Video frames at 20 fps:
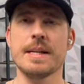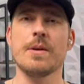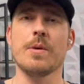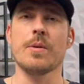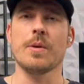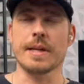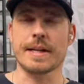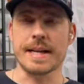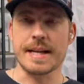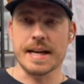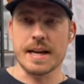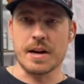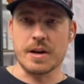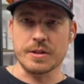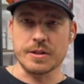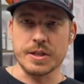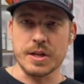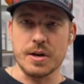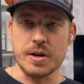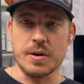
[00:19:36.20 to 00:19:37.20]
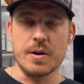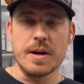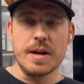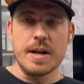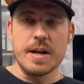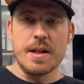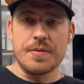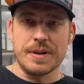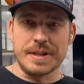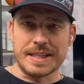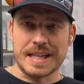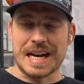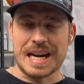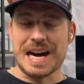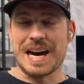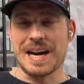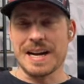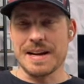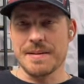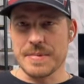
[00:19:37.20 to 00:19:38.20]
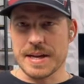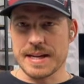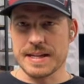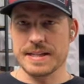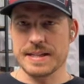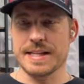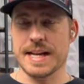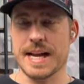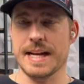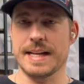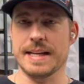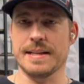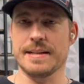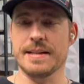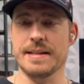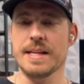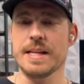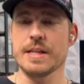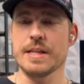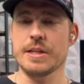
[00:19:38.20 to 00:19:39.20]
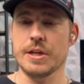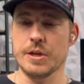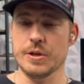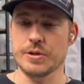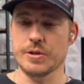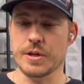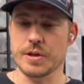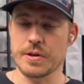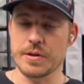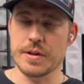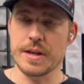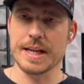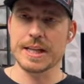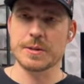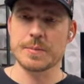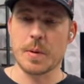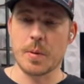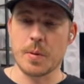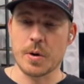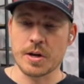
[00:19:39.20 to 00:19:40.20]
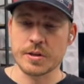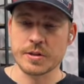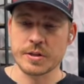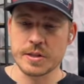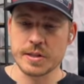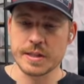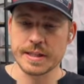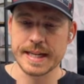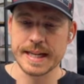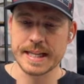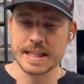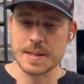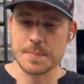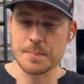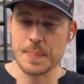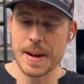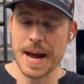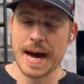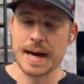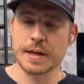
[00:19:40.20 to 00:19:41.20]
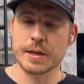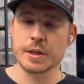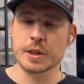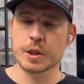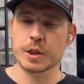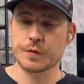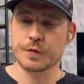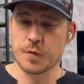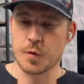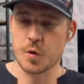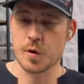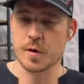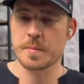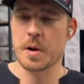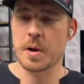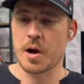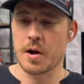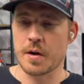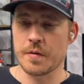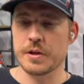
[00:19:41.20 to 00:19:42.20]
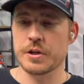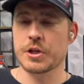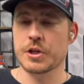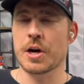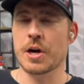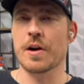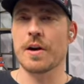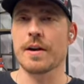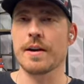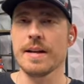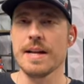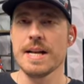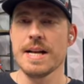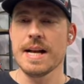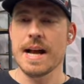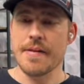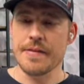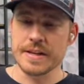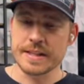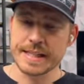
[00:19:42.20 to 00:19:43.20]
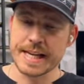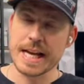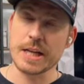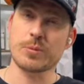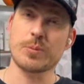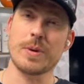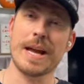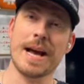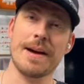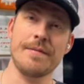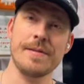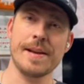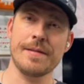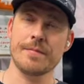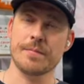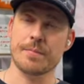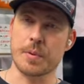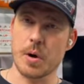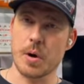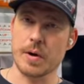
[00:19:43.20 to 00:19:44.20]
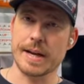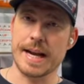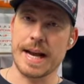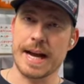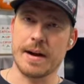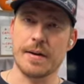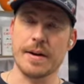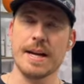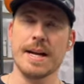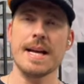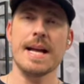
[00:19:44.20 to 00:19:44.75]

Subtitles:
we're looking at also the time that it's taken to do certain things, but we're also looking at the patterns formed on the chart. In this case, we haven't even broken out